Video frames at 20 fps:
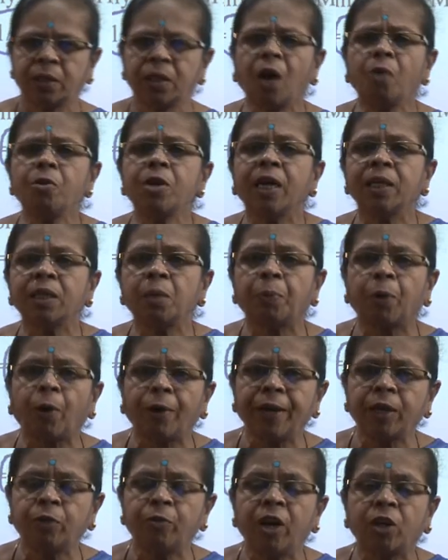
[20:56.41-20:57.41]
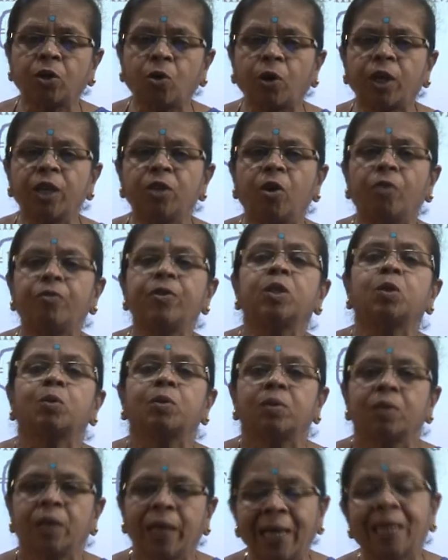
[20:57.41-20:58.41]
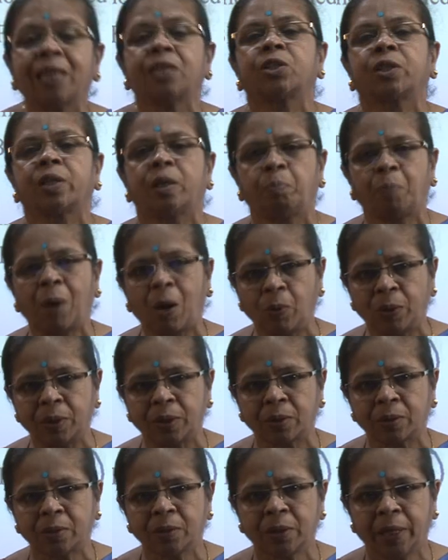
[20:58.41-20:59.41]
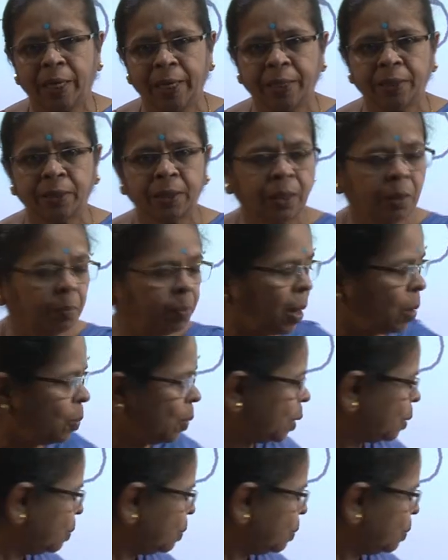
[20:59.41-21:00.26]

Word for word: Now, here the product we are talking of is electrical power, electrical power.